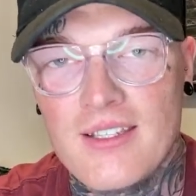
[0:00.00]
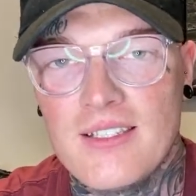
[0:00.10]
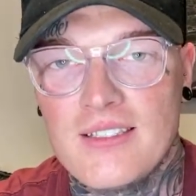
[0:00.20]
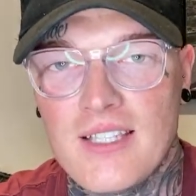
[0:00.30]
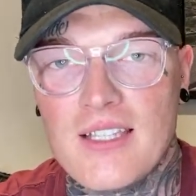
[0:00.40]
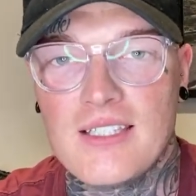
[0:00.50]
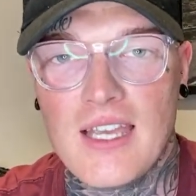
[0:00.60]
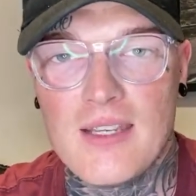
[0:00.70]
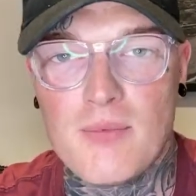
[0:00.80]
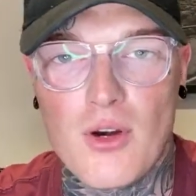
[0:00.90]
says,
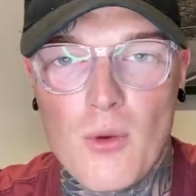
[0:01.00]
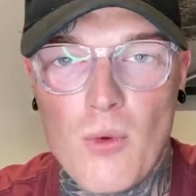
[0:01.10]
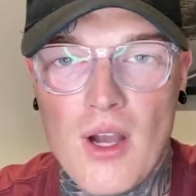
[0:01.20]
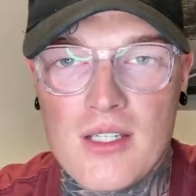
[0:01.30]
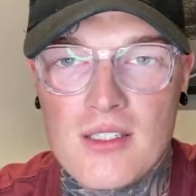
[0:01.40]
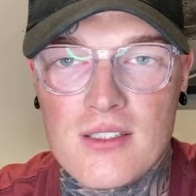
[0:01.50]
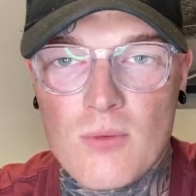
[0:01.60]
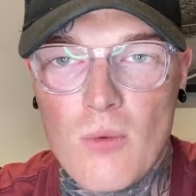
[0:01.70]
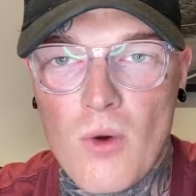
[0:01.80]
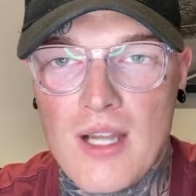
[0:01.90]
"Hey bro, why
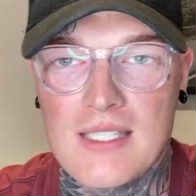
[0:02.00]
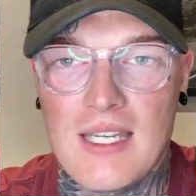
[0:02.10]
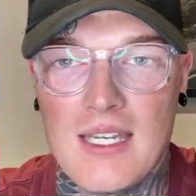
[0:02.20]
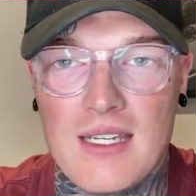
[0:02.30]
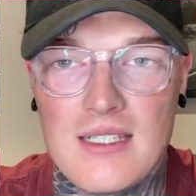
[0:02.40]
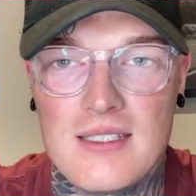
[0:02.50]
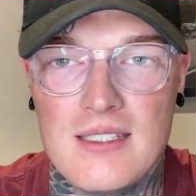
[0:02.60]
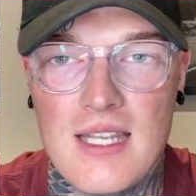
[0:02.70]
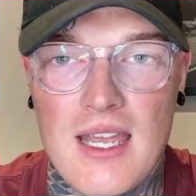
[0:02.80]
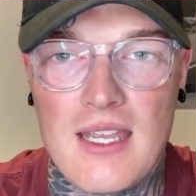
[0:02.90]
doesn't white ink
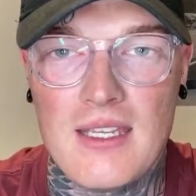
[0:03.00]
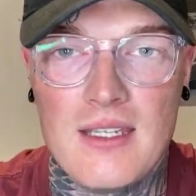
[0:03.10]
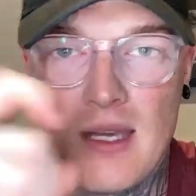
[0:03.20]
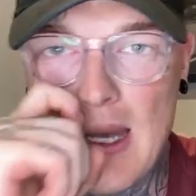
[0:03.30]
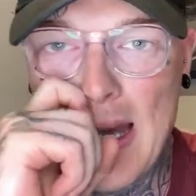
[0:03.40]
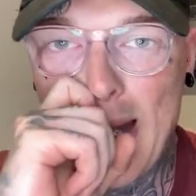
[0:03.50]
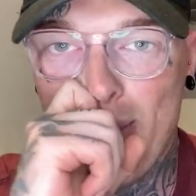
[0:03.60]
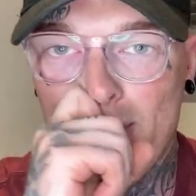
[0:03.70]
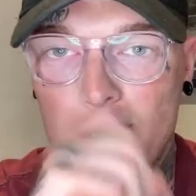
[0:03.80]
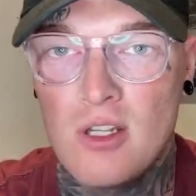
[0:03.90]
stay?
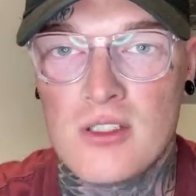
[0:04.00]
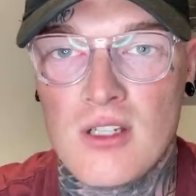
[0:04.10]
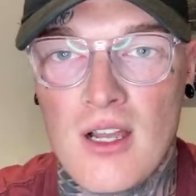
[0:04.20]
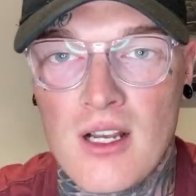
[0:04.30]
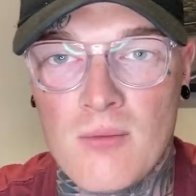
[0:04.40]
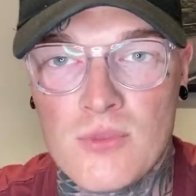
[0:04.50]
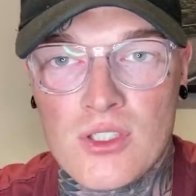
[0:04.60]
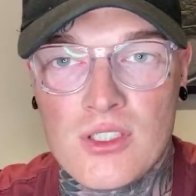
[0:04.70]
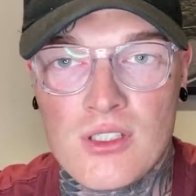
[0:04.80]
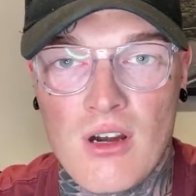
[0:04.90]
Looks like I'm
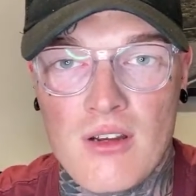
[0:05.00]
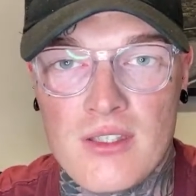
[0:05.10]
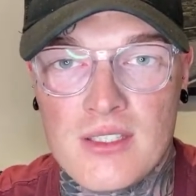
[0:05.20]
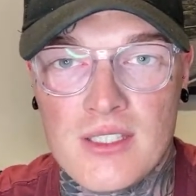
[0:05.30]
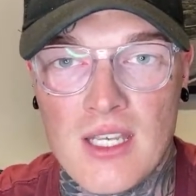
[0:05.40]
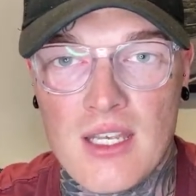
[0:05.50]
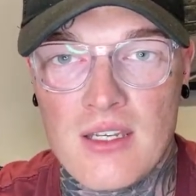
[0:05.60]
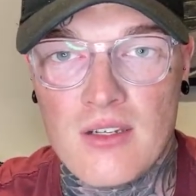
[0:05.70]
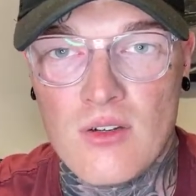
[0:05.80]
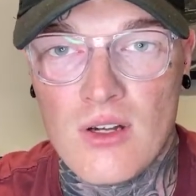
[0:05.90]
just scarring the
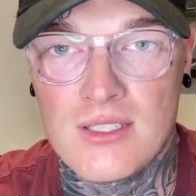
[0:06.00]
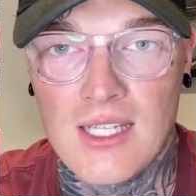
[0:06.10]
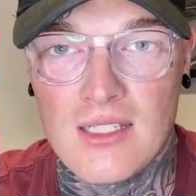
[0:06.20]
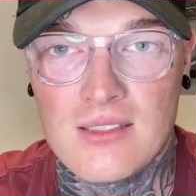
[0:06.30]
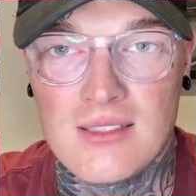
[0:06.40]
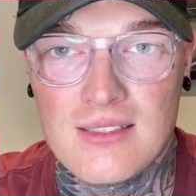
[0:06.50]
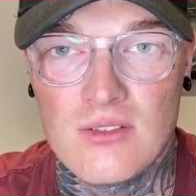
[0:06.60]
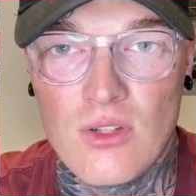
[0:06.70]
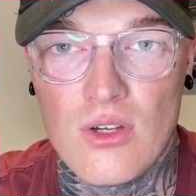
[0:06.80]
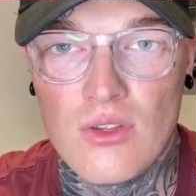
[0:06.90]
skin. Not a
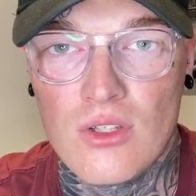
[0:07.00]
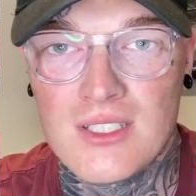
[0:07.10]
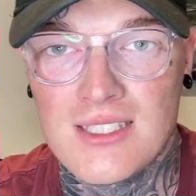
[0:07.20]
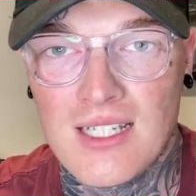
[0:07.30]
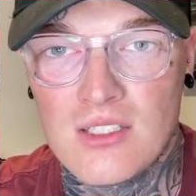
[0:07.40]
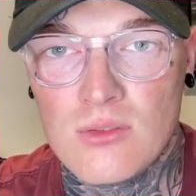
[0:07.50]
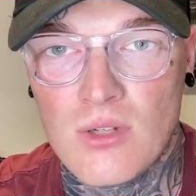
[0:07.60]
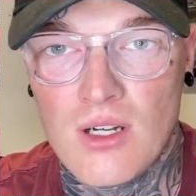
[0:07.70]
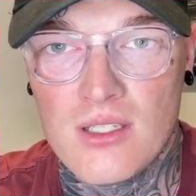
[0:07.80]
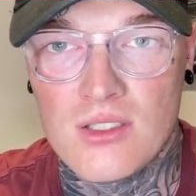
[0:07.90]
tattoo
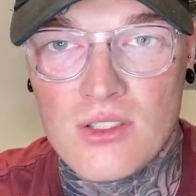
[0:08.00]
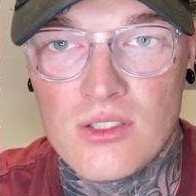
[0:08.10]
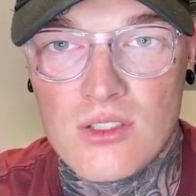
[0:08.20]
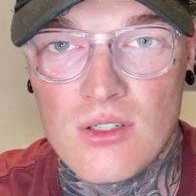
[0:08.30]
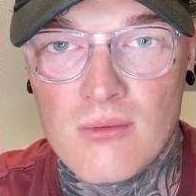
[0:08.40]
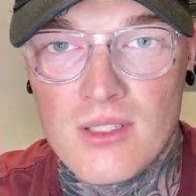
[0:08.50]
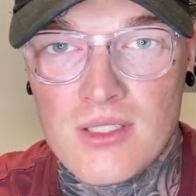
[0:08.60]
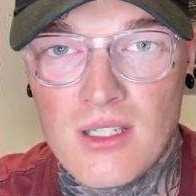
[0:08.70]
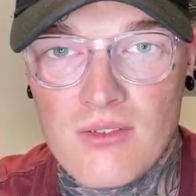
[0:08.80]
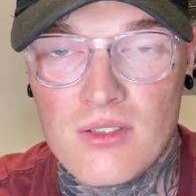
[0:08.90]
artist. Just do it
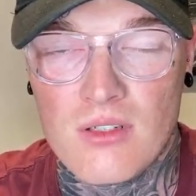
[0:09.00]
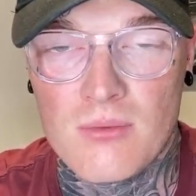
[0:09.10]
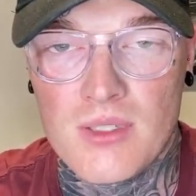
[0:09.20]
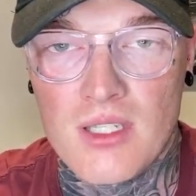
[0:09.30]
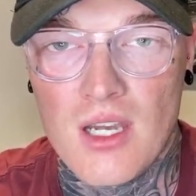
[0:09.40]
myself as a hobby."